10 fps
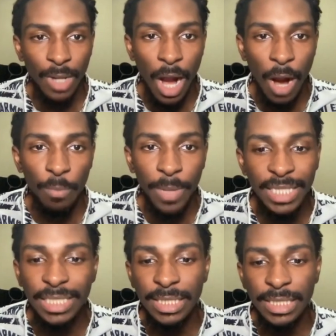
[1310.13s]
All right, we're
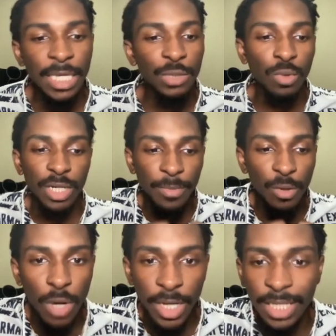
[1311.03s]
planting the seeds. We're going to be
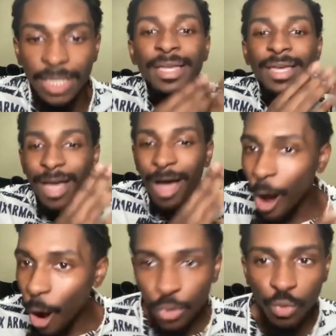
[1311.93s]
running
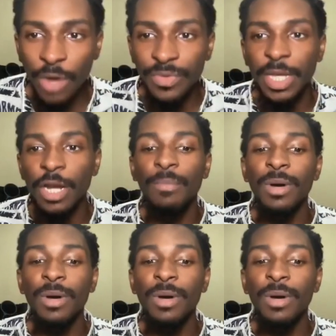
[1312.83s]
all throughout the year.